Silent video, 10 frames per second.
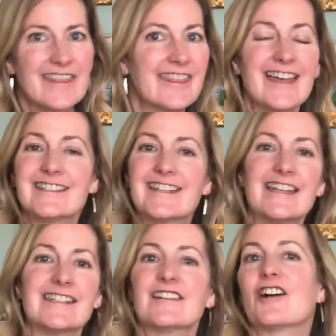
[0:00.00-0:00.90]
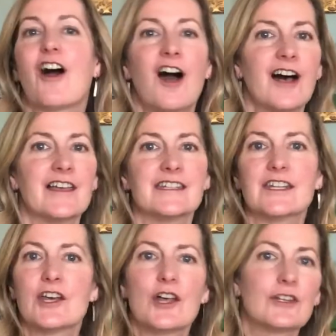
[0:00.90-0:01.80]
That doesn't cause
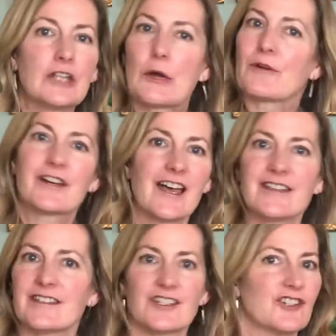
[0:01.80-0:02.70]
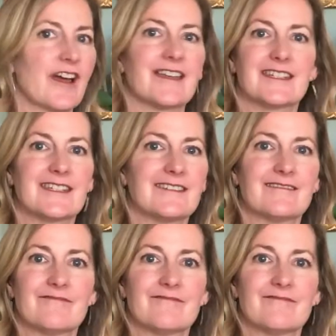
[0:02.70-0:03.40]
lower gut distress.